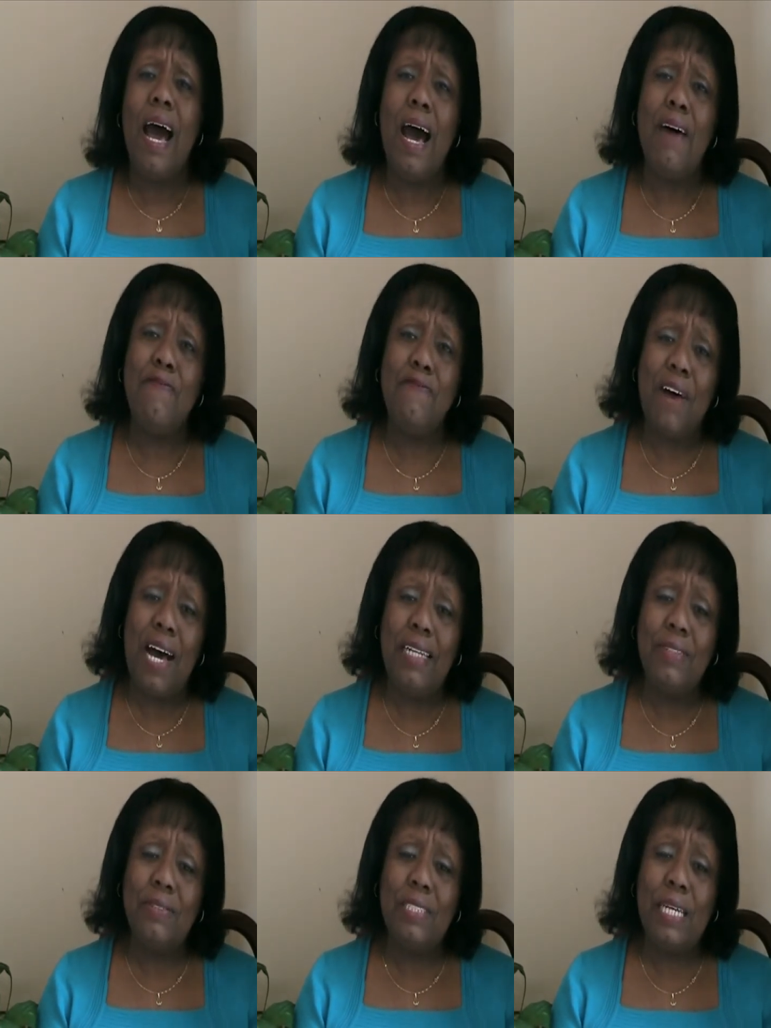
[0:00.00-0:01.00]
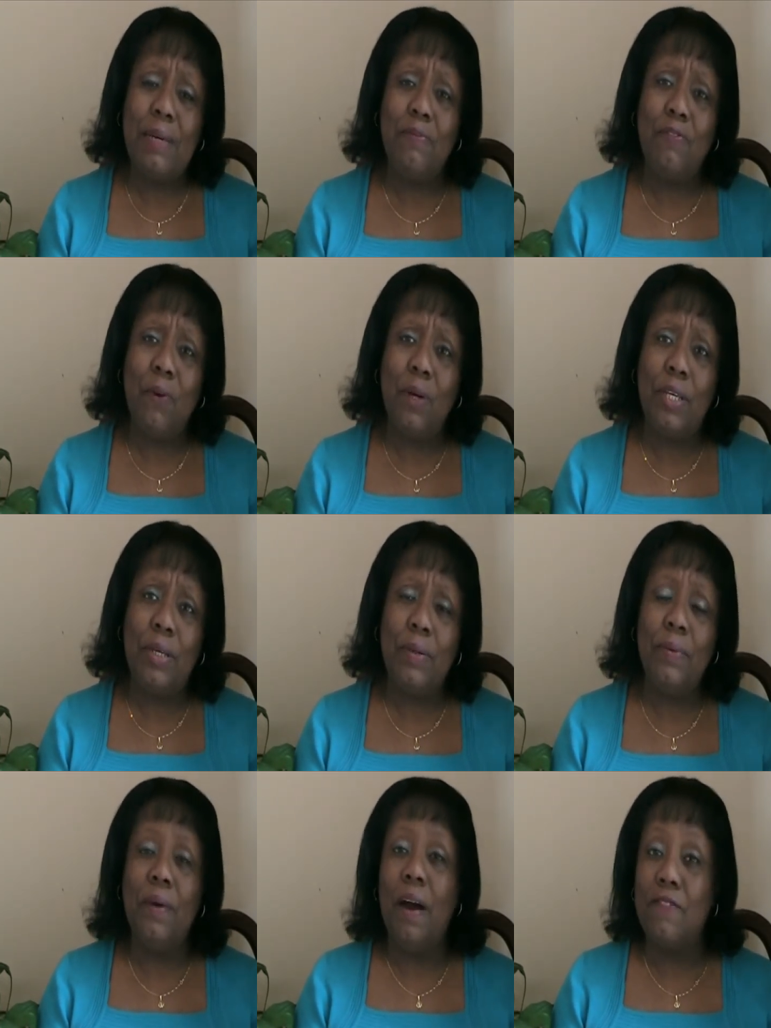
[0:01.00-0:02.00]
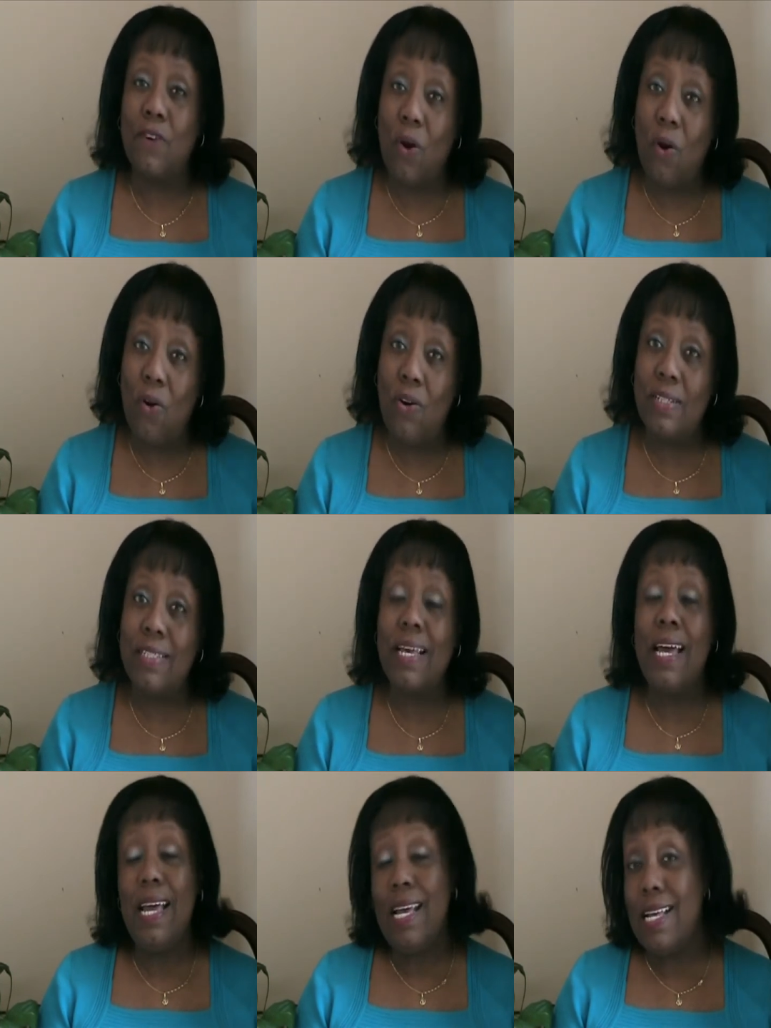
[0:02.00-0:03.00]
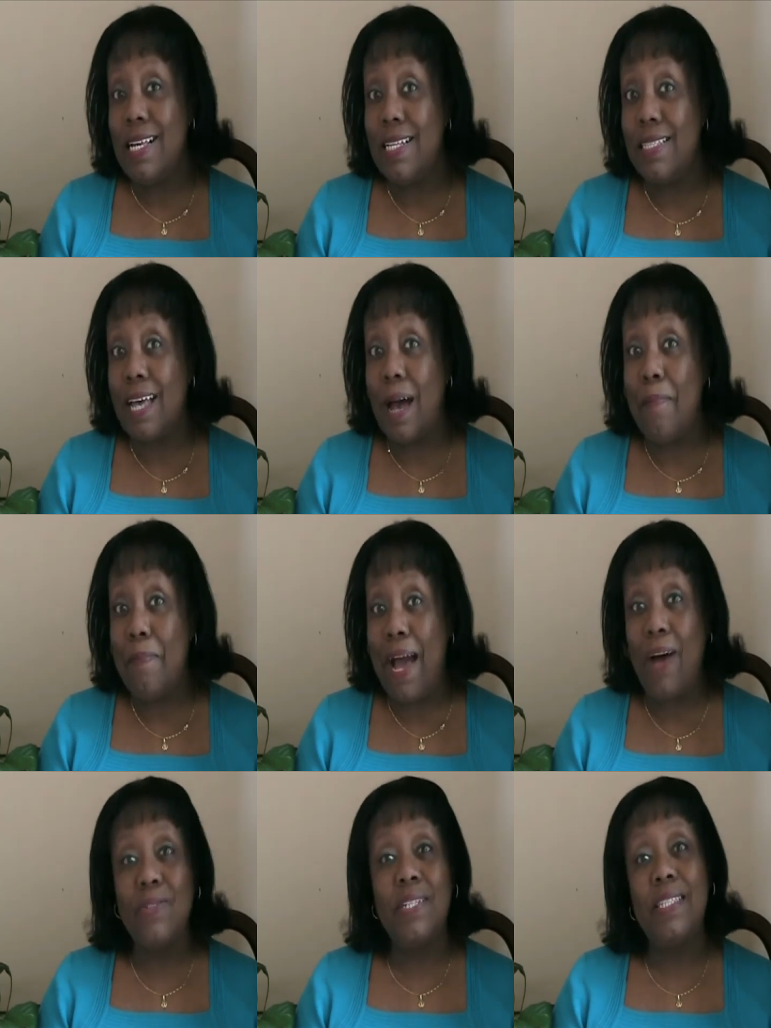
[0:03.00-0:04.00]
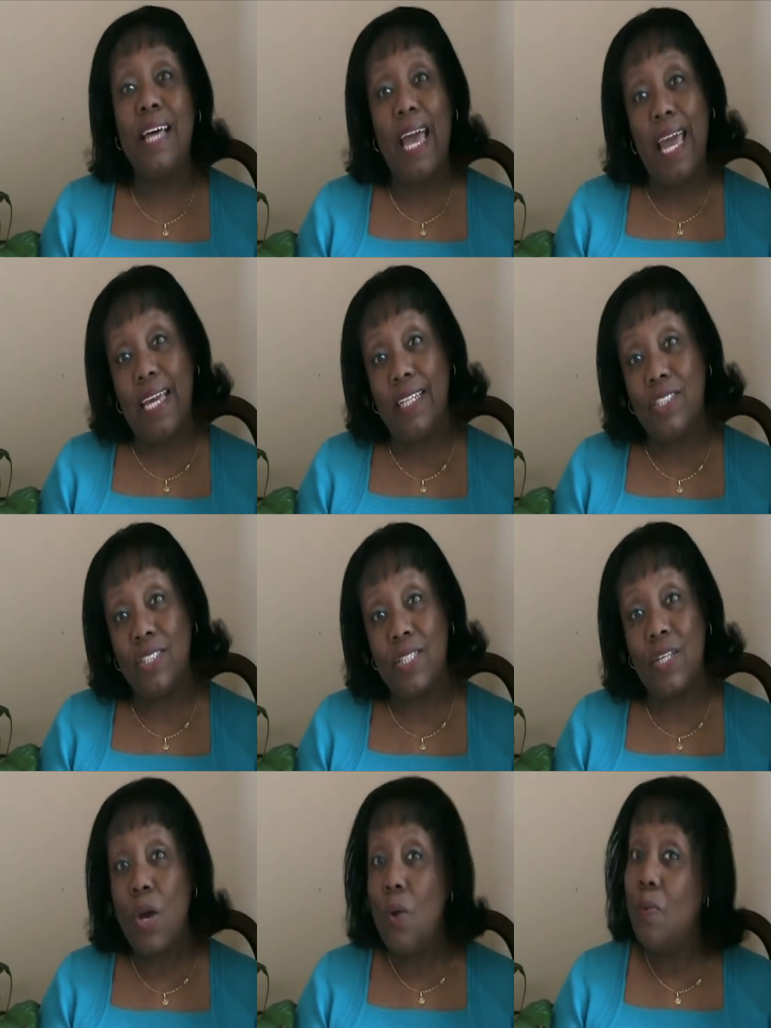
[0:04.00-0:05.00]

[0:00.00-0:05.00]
A final tip for you, of course, is about the ages.